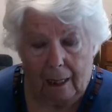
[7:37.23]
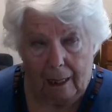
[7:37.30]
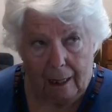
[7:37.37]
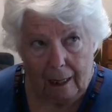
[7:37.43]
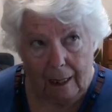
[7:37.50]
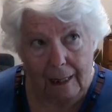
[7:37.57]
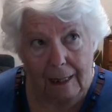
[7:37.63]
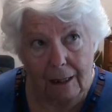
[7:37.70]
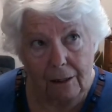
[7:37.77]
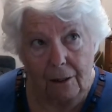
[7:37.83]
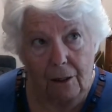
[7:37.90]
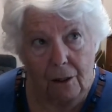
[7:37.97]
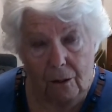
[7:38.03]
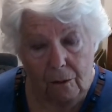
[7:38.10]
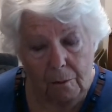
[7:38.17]
I don't
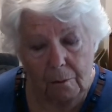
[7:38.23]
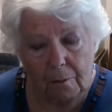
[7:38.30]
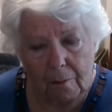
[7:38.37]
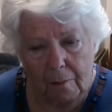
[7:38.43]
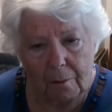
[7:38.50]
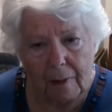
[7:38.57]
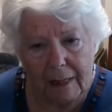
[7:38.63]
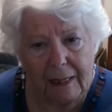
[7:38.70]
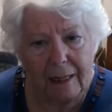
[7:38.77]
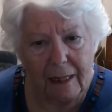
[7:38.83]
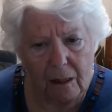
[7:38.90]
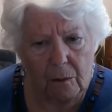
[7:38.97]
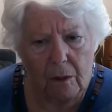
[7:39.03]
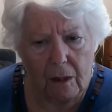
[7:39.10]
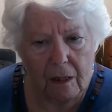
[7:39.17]
know, making
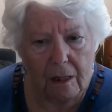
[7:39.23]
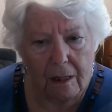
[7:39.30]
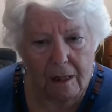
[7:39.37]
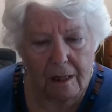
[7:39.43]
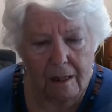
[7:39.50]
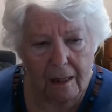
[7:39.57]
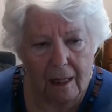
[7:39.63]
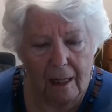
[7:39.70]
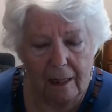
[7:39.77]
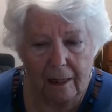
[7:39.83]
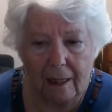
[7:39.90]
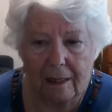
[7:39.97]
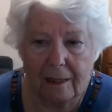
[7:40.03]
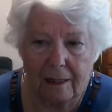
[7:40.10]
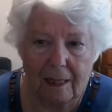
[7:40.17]
it worse. And
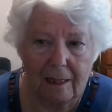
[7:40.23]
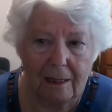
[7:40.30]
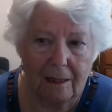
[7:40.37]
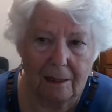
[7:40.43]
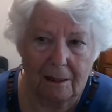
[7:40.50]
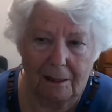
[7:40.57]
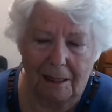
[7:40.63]
I said,